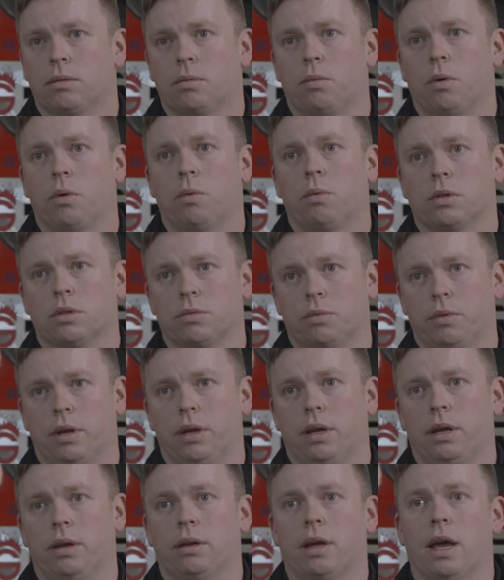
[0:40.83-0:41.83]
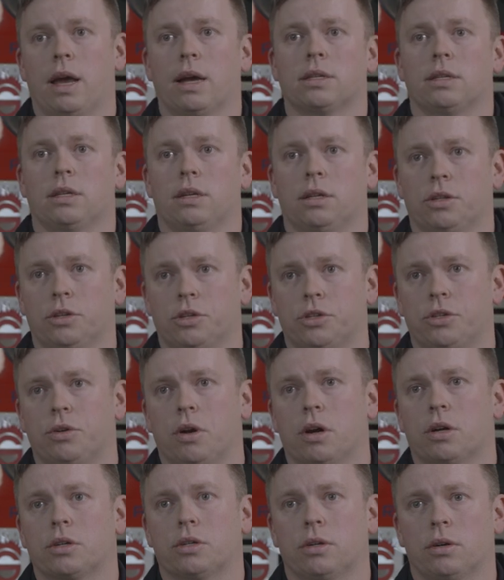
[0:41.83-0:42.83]
Well, once we exited the
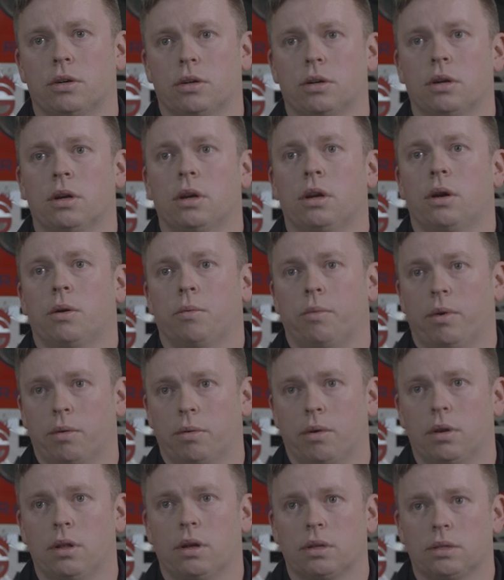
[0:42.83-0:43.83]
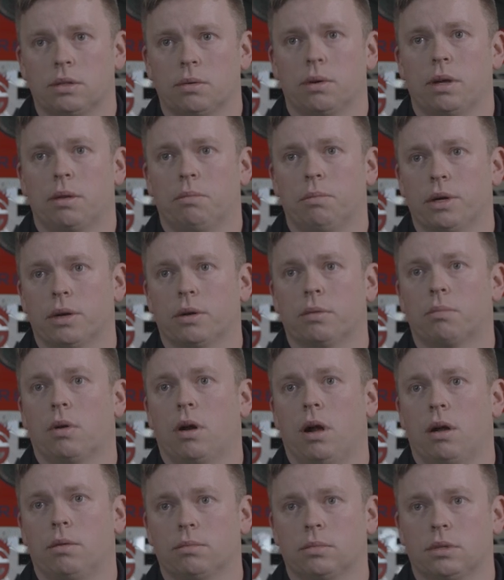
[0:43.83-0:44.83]
structure, we realized that we had bigger
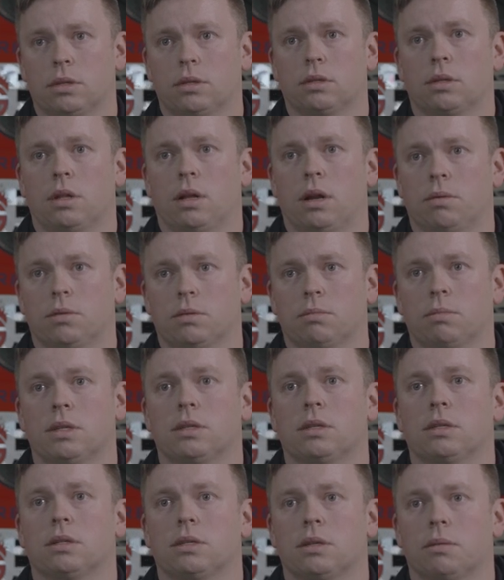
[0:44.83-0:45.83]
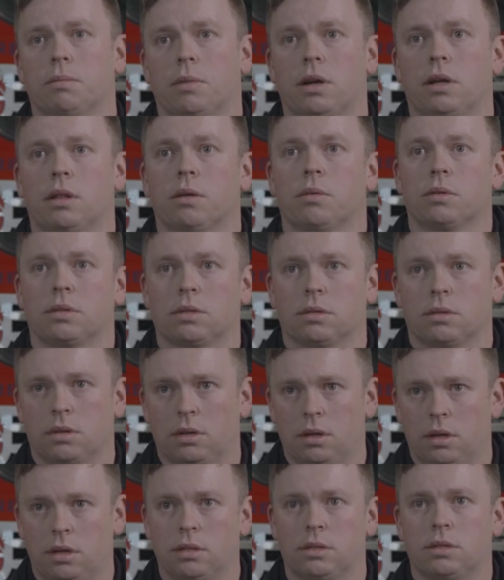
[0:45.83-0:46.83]
problems is that I was missing somebody that was
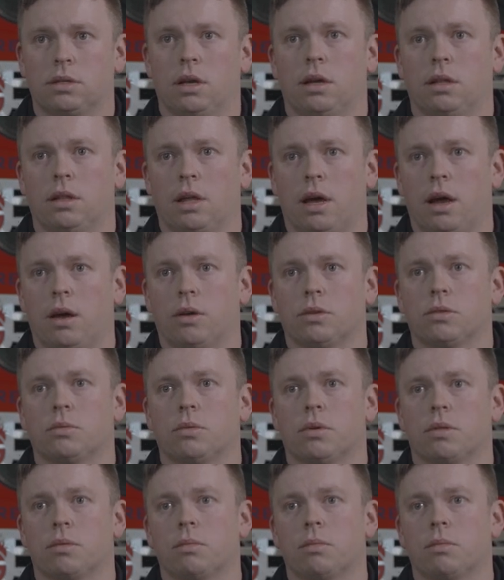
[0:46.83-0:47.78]
inside the house with